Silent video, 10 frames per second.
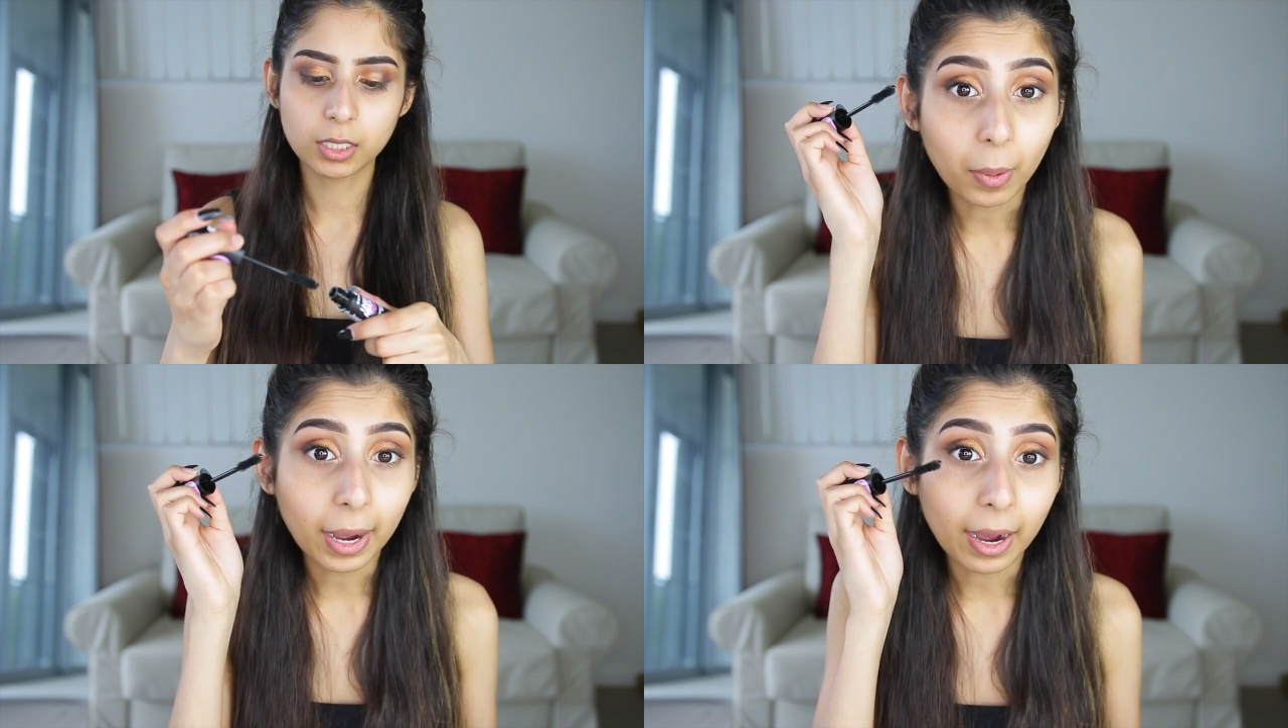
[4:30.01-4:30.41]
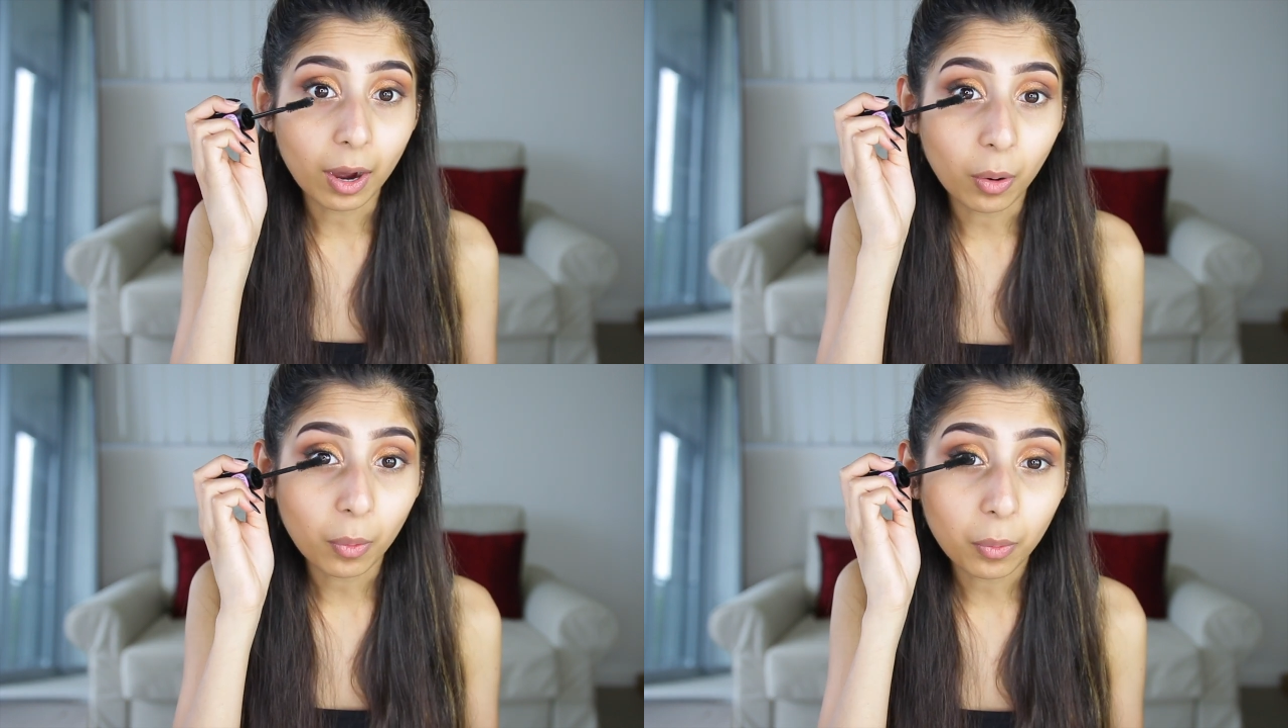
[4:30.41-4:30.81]

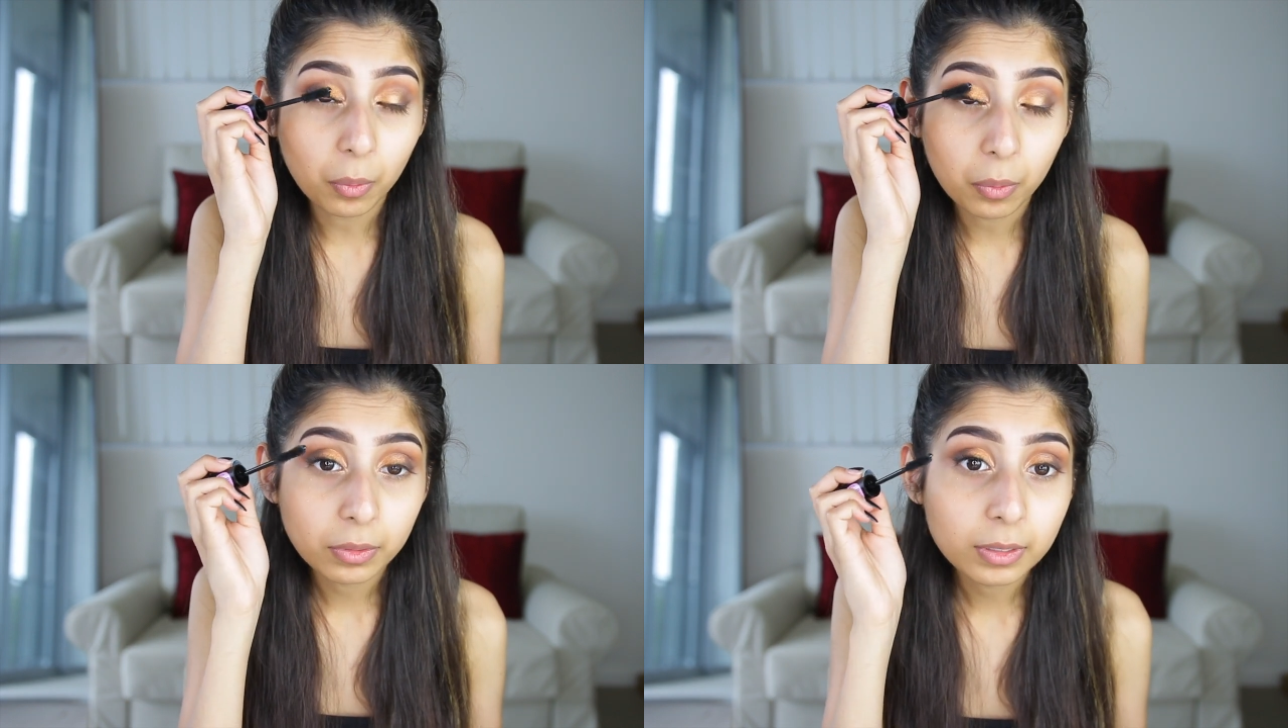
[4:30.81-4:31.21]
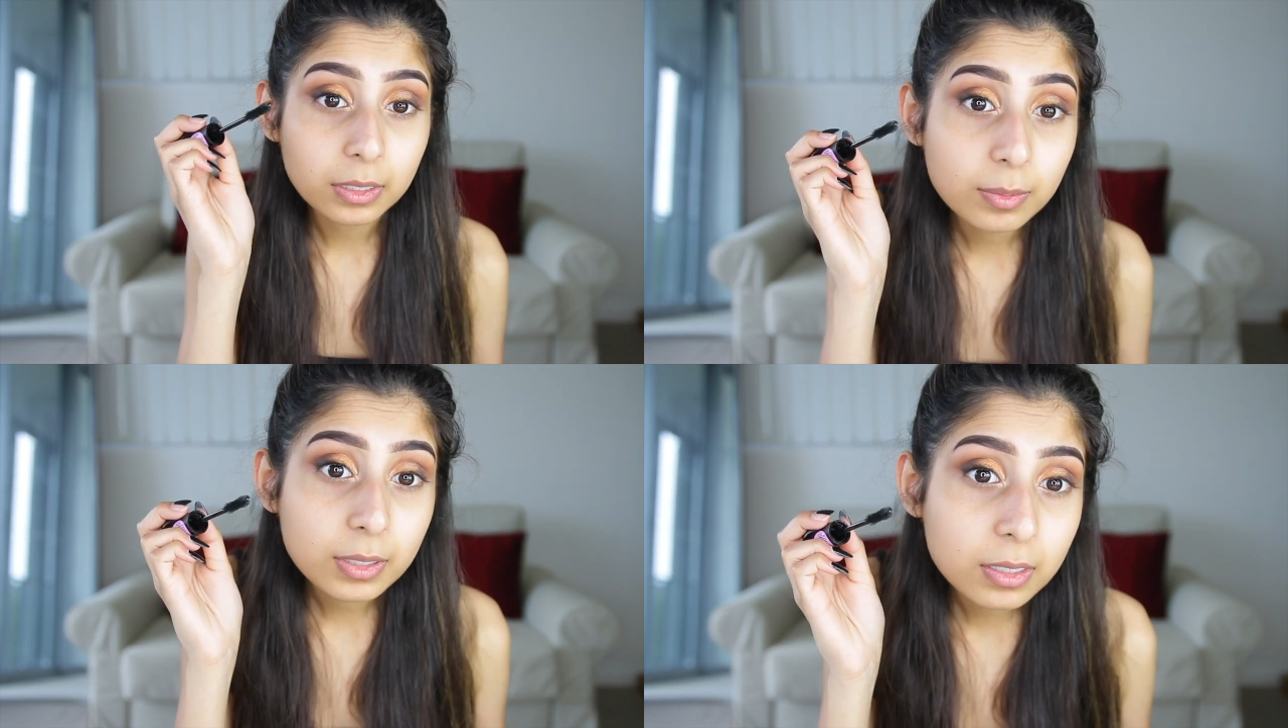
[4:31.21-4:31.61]
Wow,
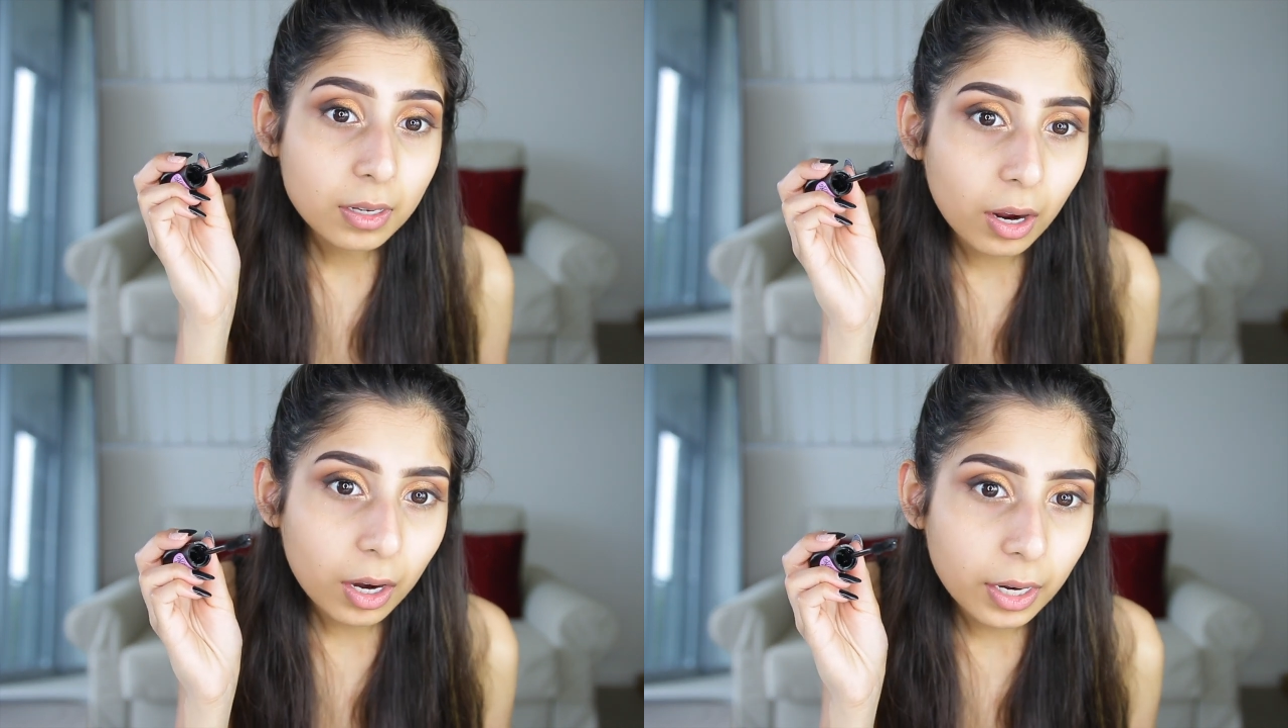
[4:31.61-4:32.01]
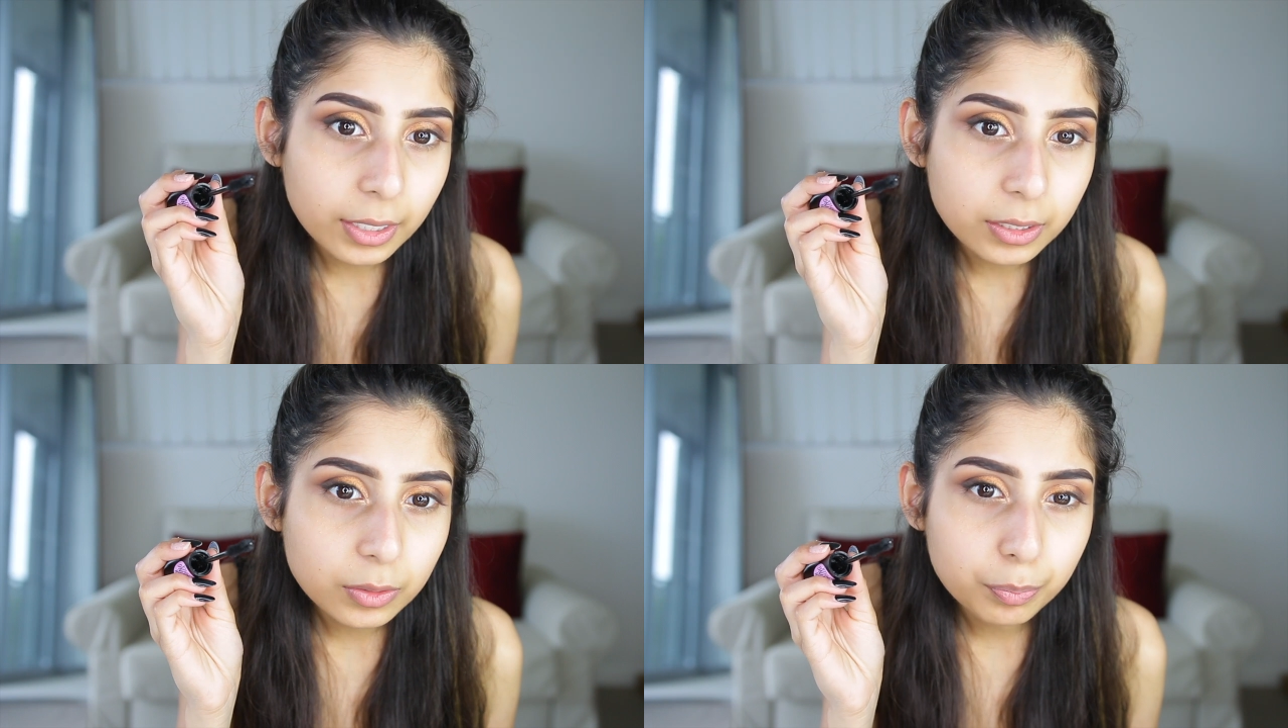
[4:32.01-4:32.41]
this mascara
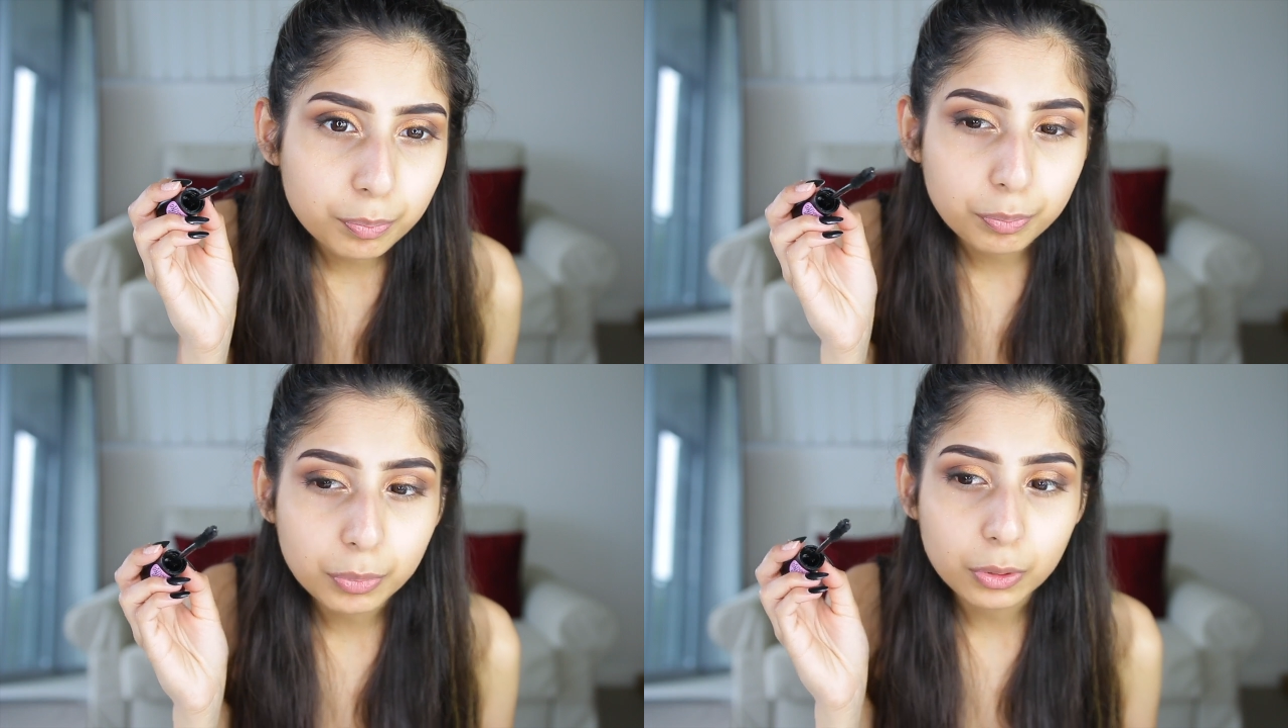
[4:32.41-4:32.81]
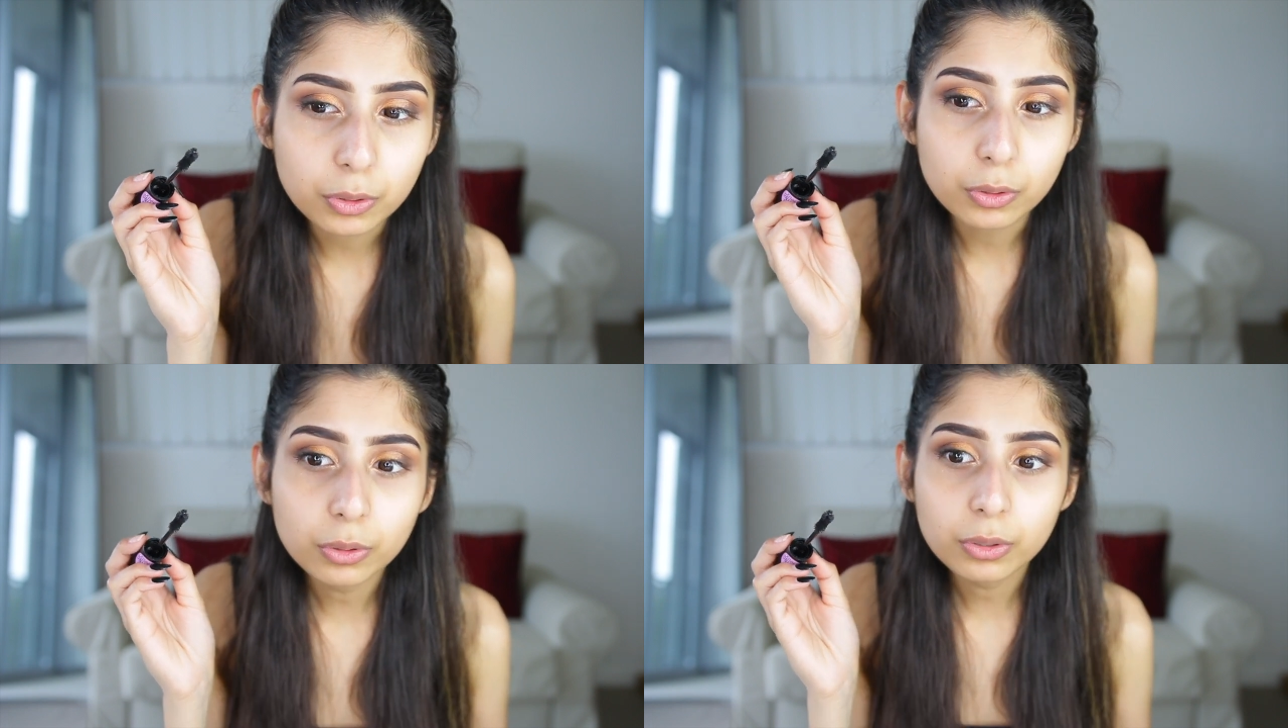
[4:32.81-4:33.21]
is
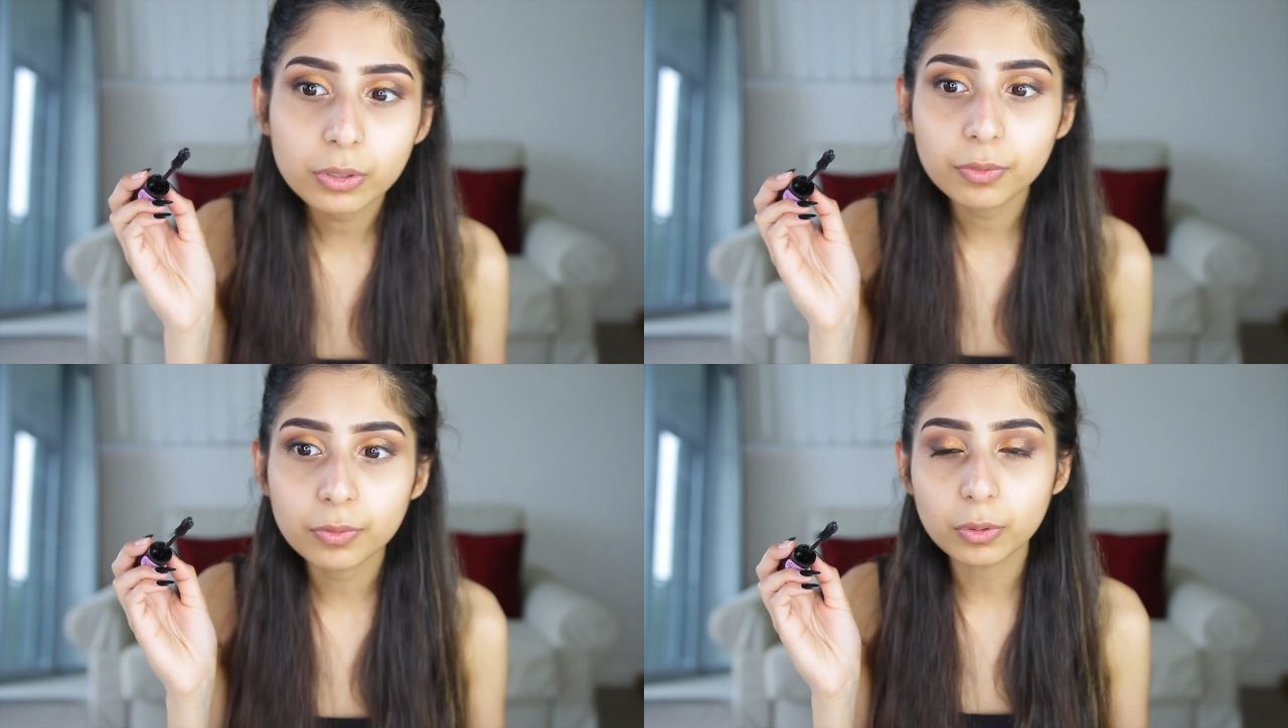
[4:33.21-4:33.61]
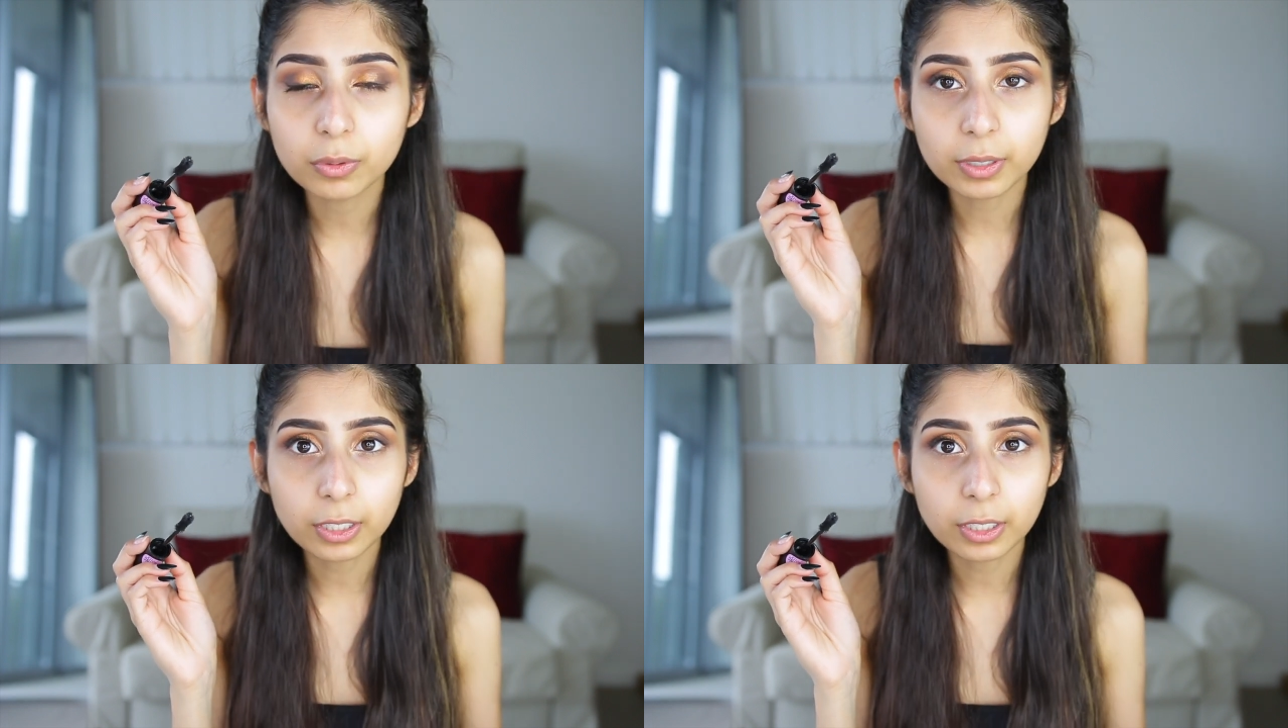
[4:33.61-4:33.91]
beautiful.